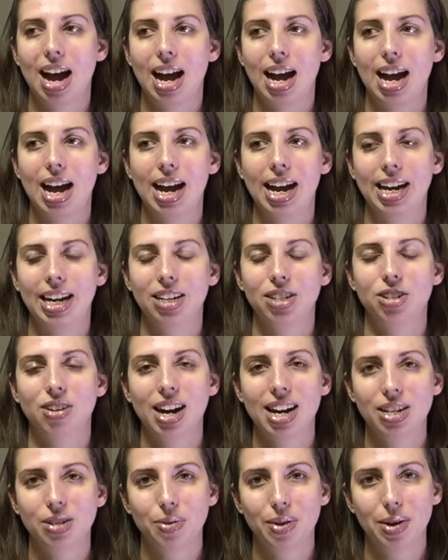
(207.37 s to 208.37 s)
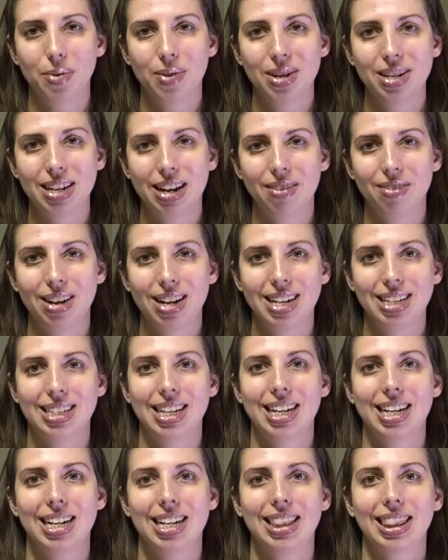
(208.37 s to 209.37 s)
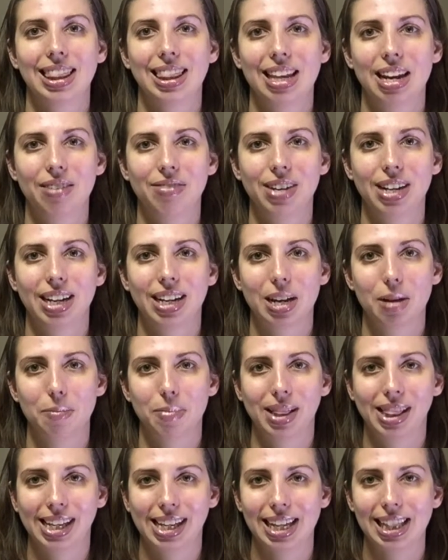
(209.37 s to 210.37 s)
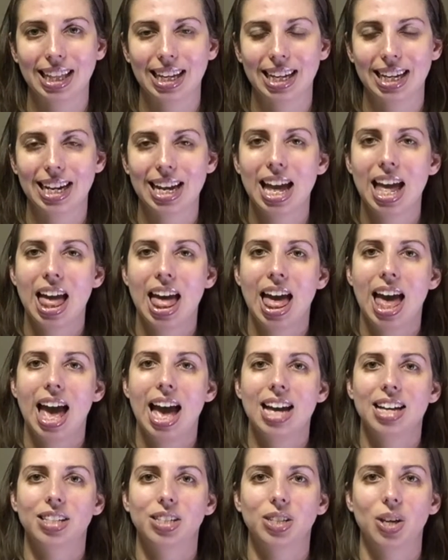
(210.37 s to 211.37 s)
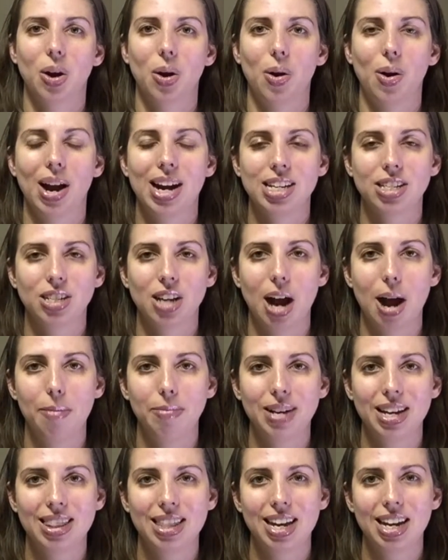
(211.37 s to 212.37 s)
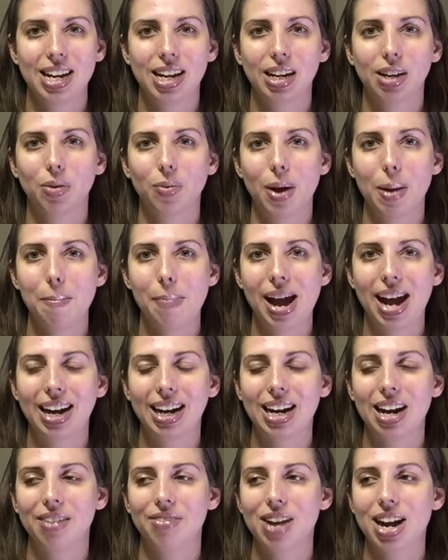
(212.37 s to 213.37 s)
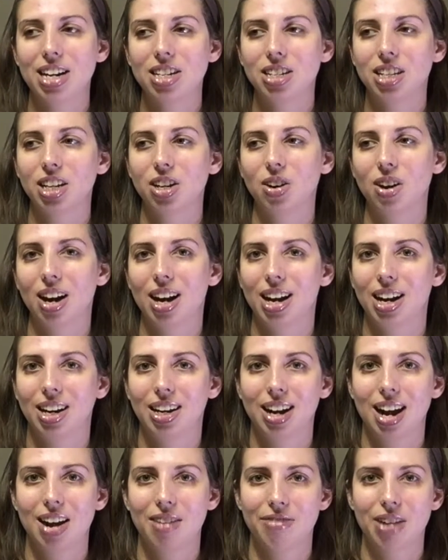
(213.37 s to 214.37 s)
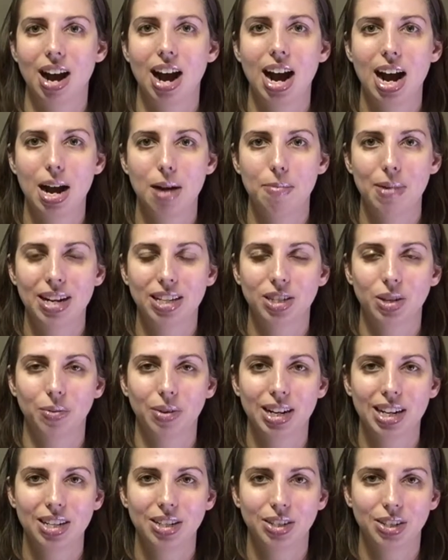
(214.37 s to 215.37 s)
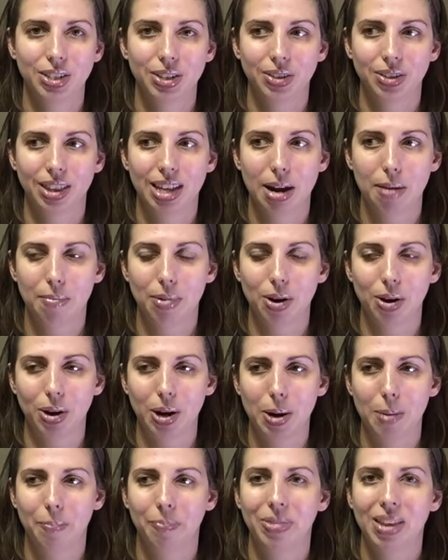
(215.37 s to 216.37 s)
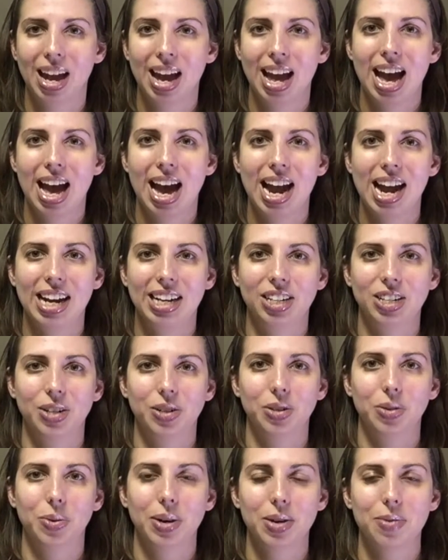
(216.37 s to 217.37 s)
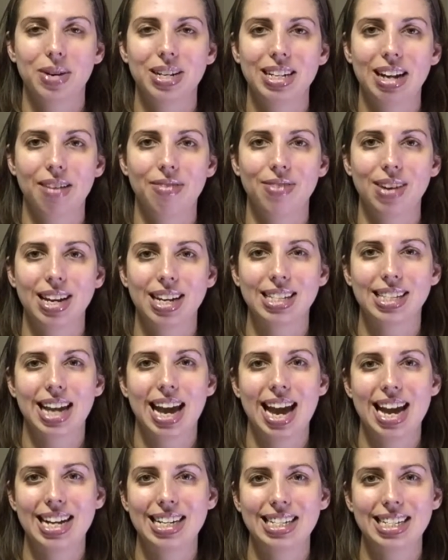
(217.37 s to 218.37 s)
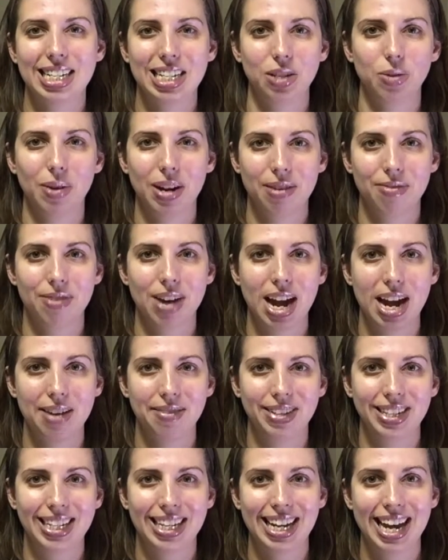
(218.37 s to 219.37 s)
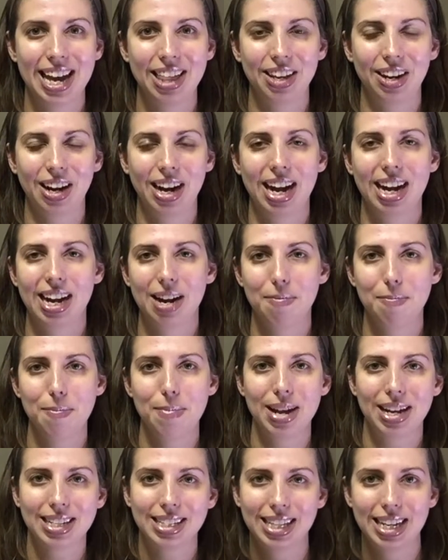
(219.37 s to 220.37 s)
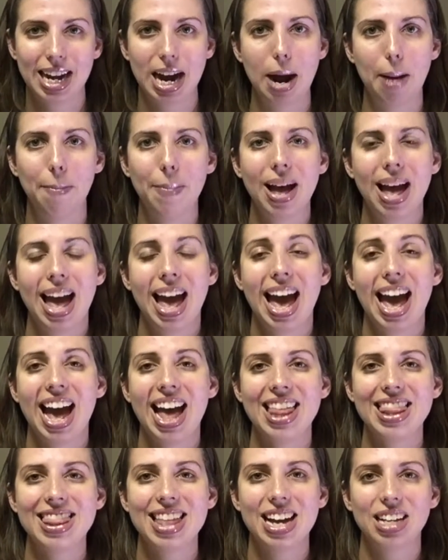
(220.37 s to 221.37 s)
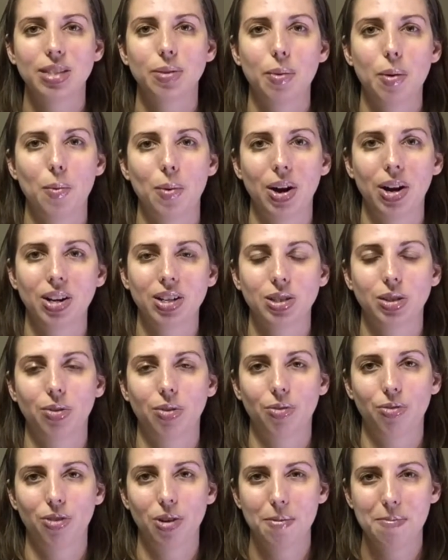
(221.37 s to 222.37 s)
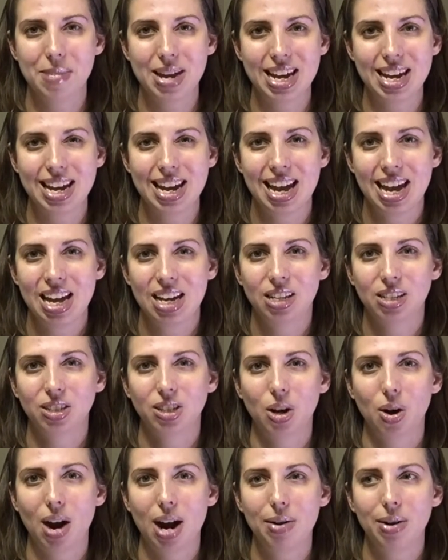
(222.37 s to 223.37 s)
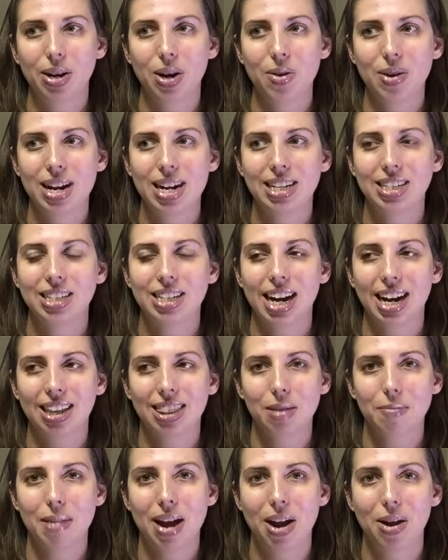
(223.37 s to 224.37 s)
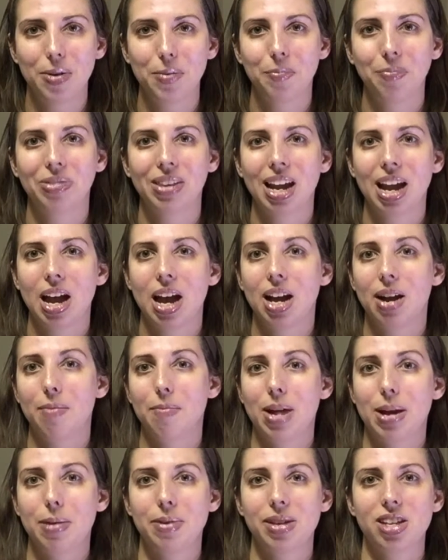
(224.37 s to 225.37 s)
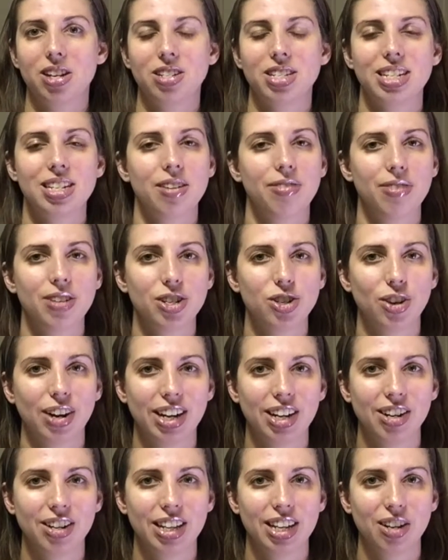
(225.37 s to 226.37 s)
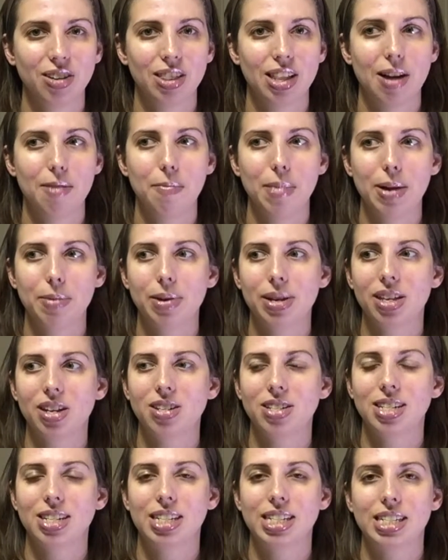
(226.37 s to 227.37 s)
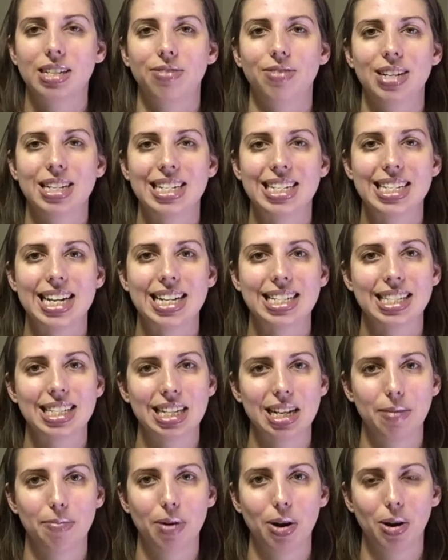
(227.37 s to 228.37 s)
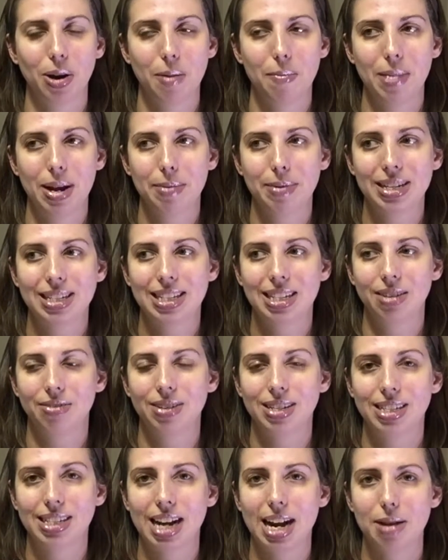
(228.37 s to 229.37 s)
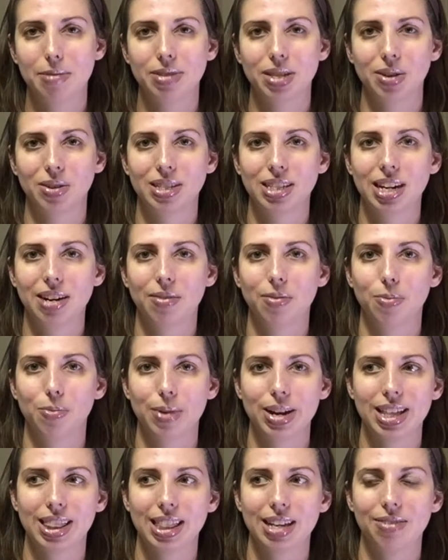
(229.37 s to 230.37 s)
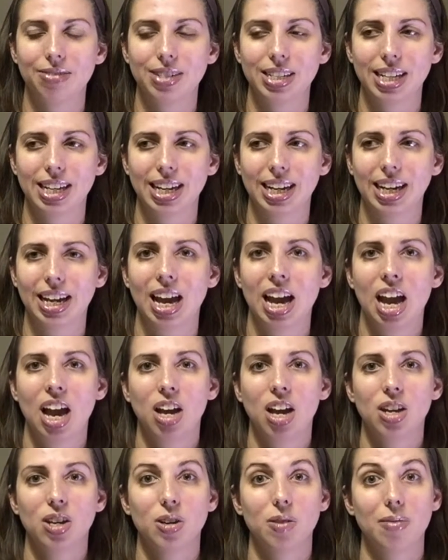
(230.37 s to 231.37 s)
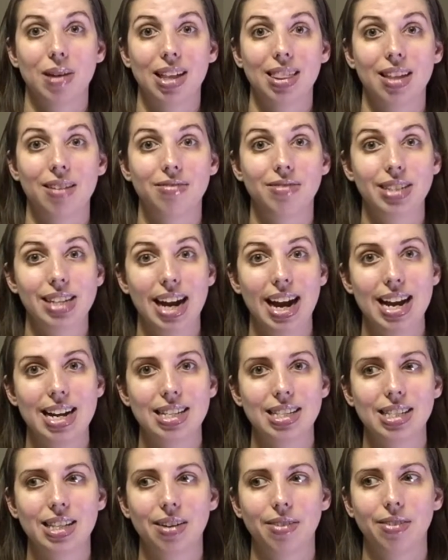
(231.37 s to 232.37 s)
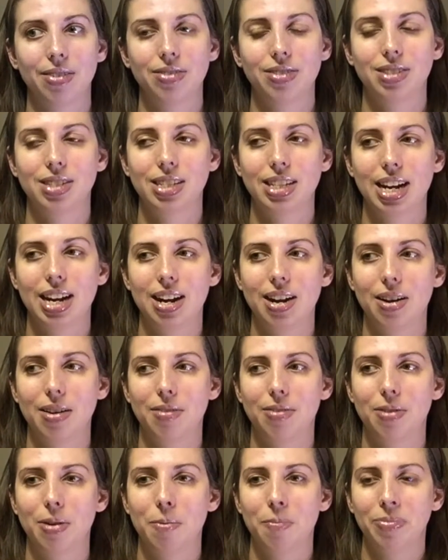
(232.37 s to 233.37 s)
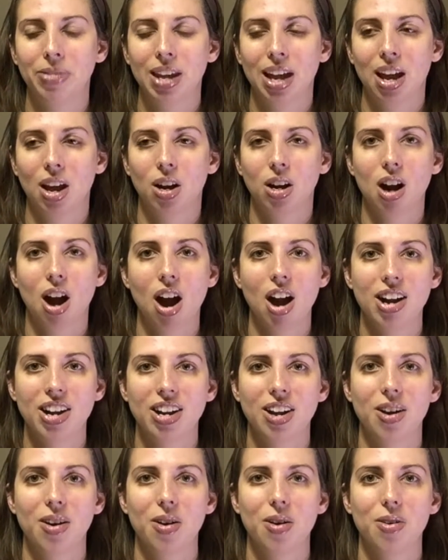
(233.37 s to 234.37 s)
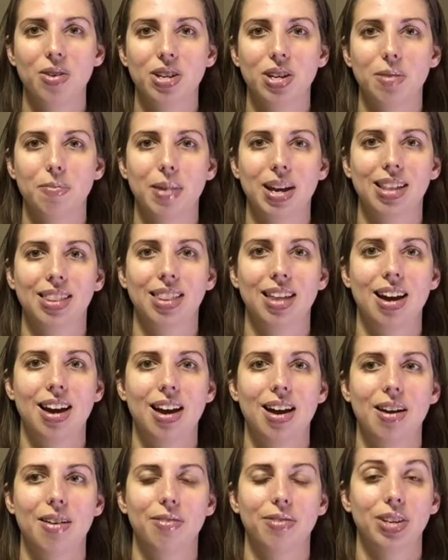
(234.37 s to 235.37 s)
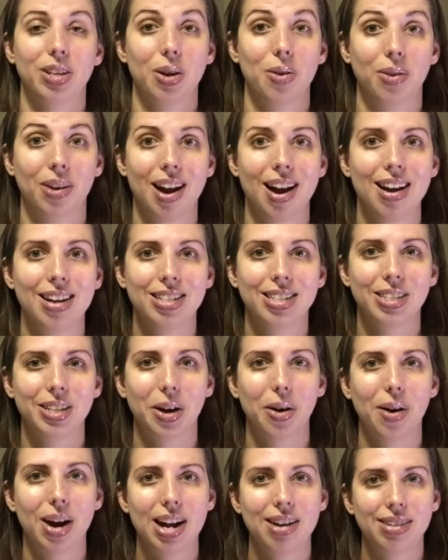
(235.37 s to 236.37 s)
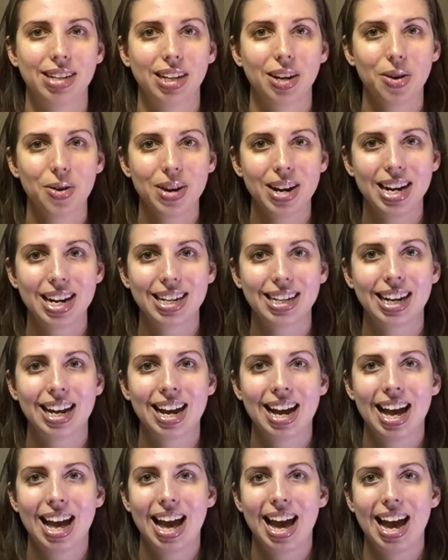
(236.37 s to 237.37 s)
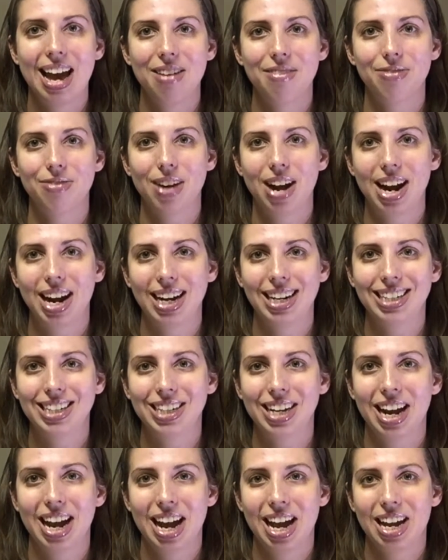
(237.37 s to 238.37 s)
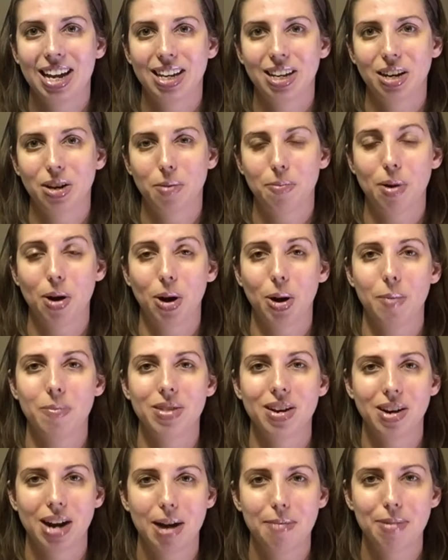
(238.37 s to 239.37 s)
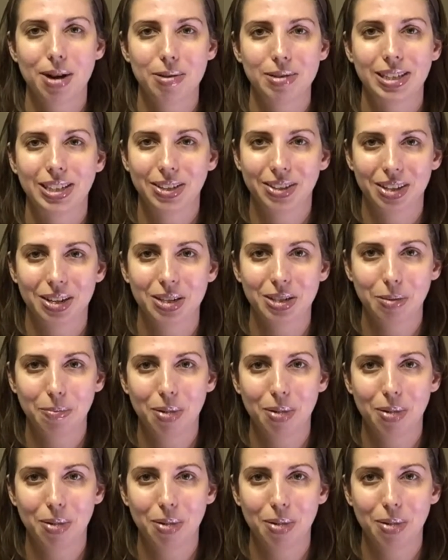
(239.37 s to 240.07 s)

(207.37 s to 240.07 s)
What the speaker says: I tried 21 Day Fix. I didn't love it completely, so I stopped. And then I went back and I've actually created kind of a hybrid. So when I do that program, I do 21 Day Fix and T25 together, and I mix it up, and that's what works for me. So I would go in, check them out. Maybe there's a different trainer that you love. Maybe there's a different intensity program. Maybe it's different types. So instead of weightlifting, you may love dance. If instead of cardio, you may love yoga. So I would go in and find your program there. I promise you there's a